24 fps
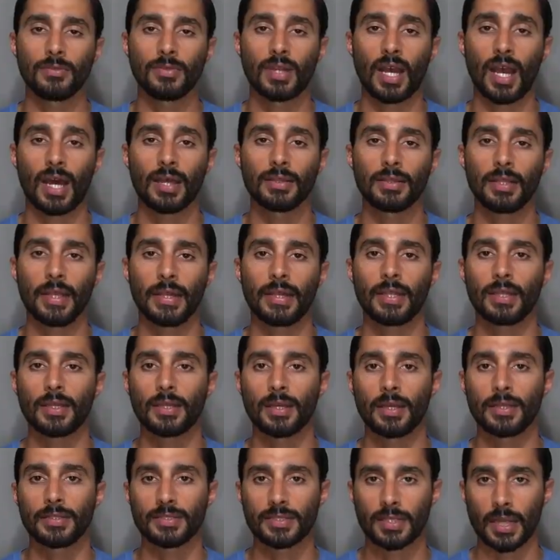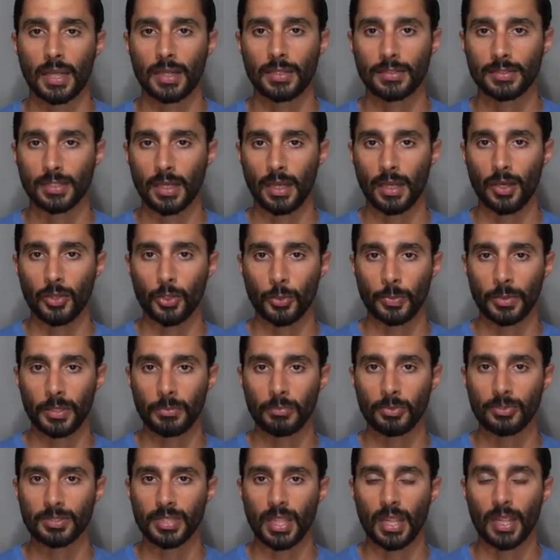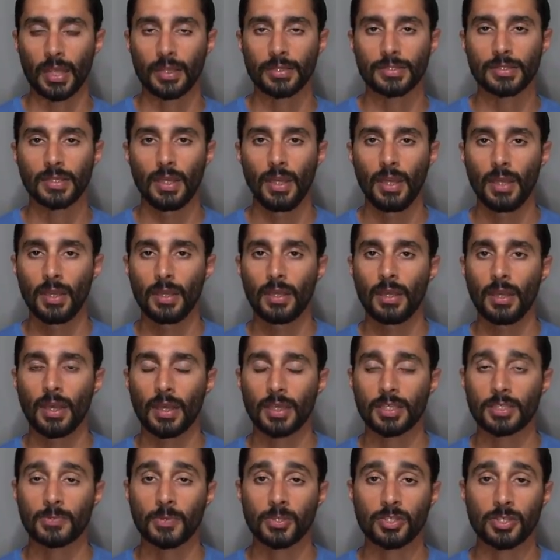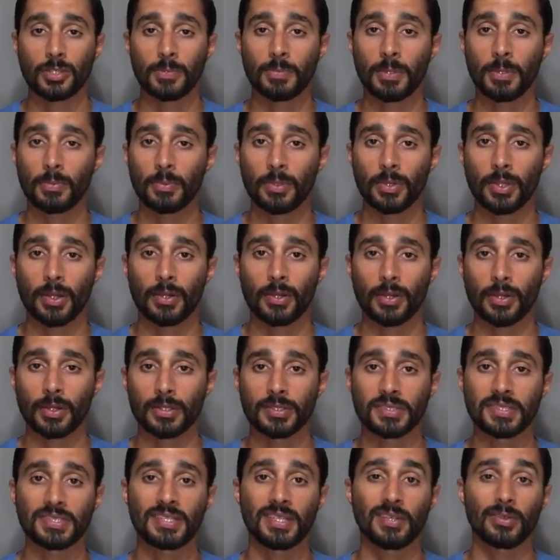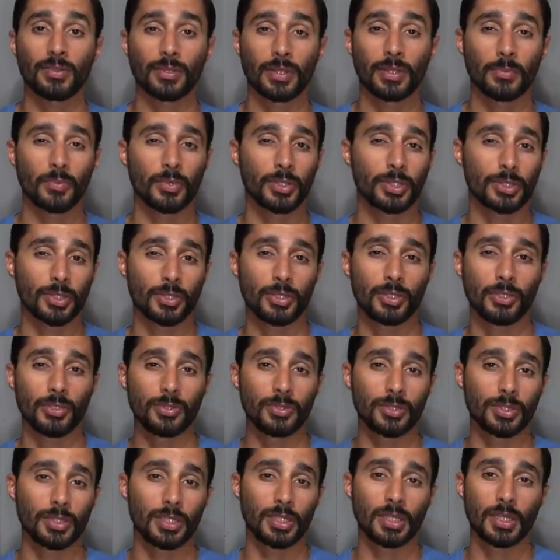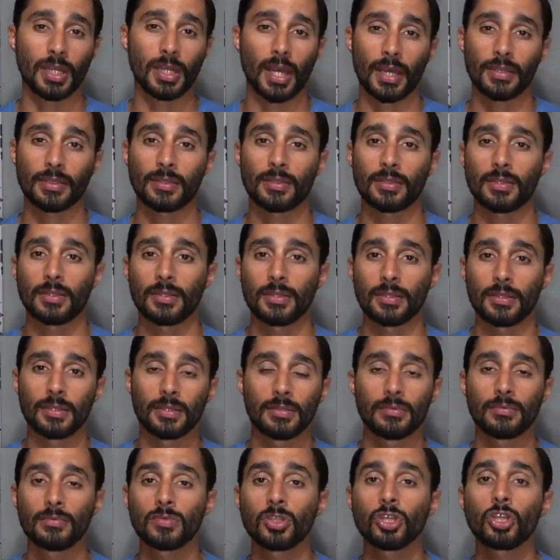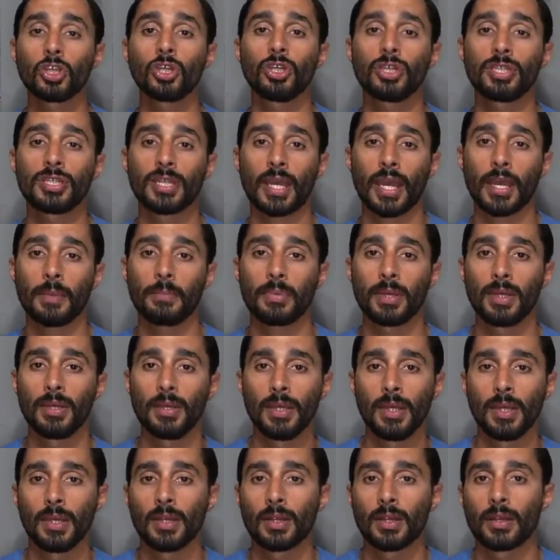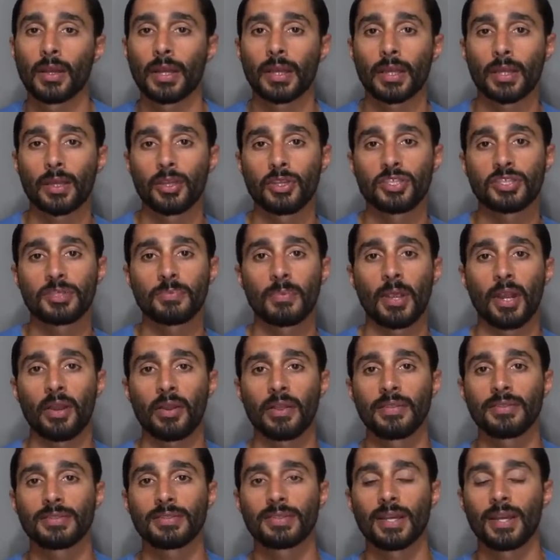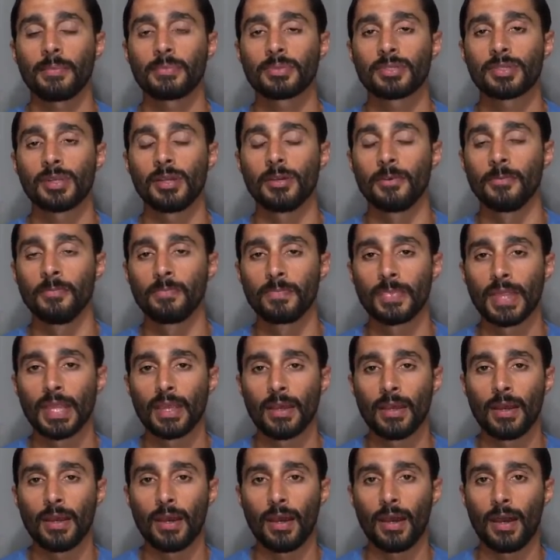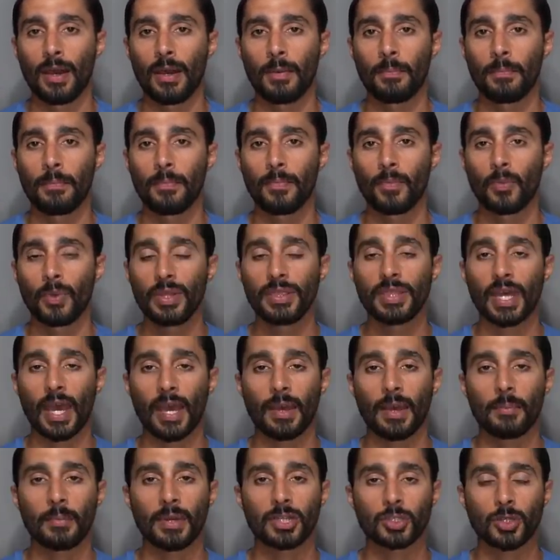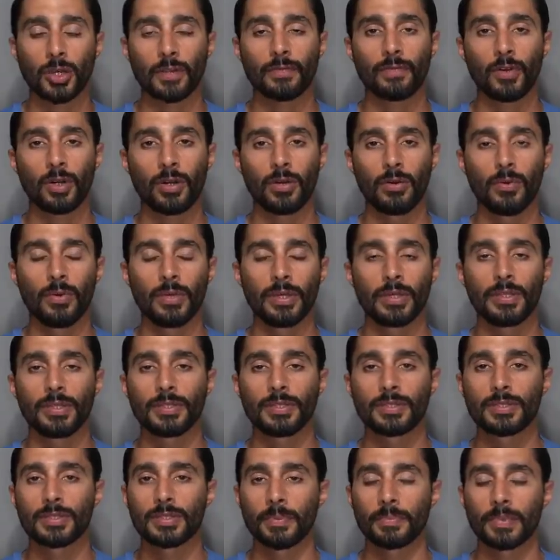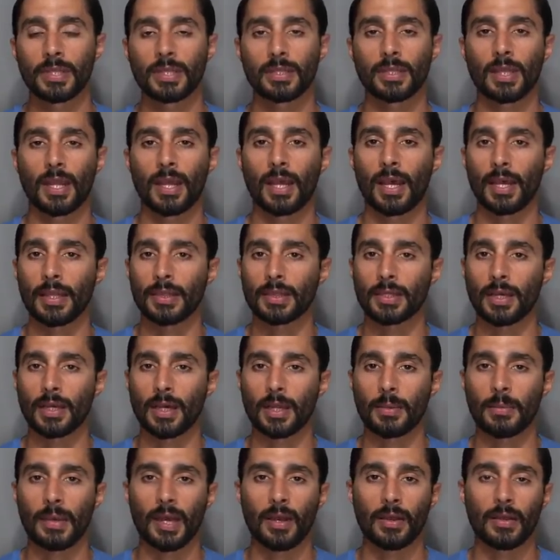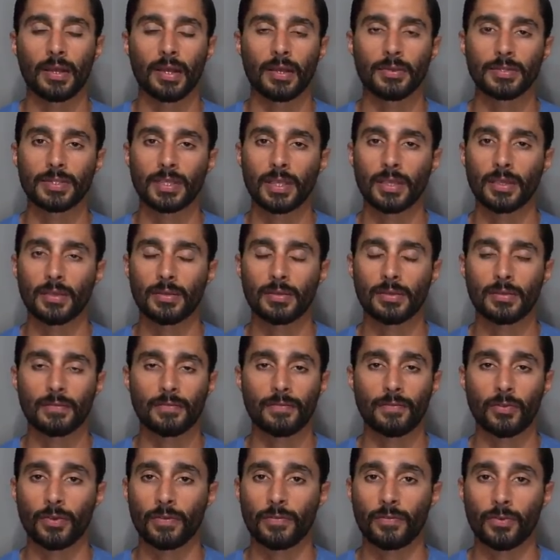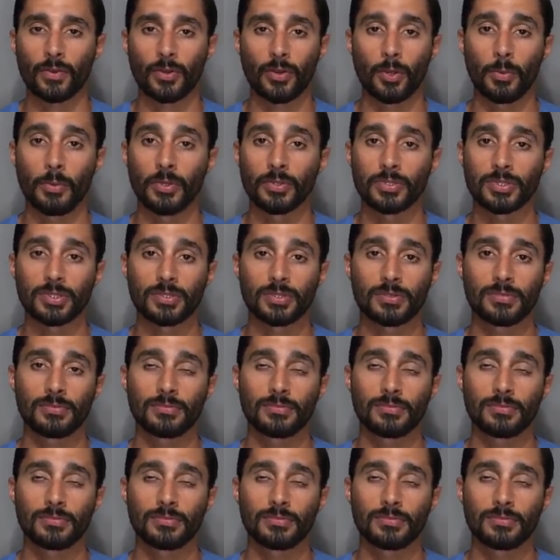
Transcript: not letting guns get into other people's hands, especially people that are going to steal them, which are usually not the good type, right? Good Samaritan type. So um, with that, my truck vault was something that I thought about, and I was like, for for almost,